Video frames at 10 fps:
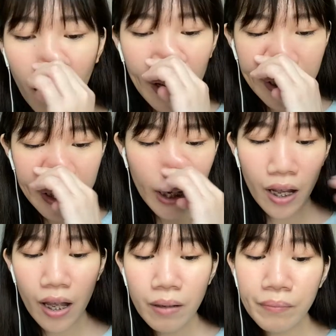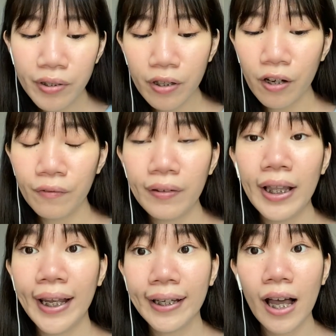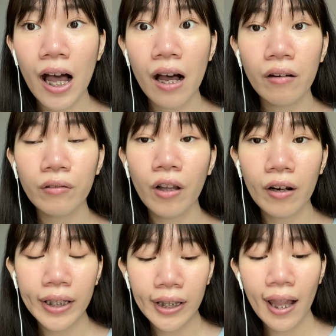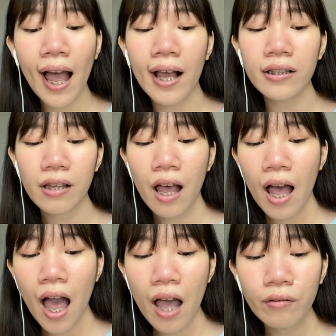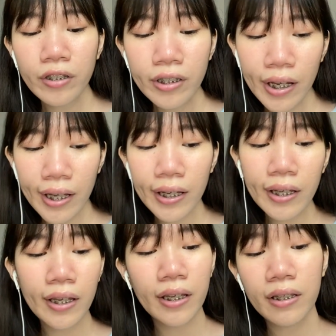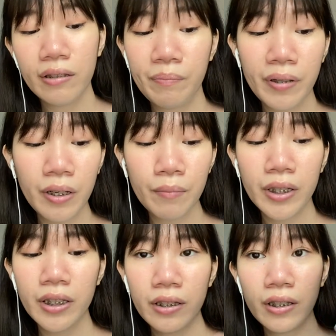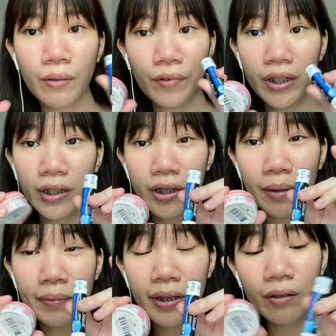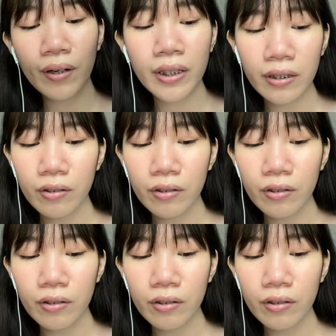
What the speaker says: In terms of like how long it lasts, I would say it's pretty much the same with the Chapstick one.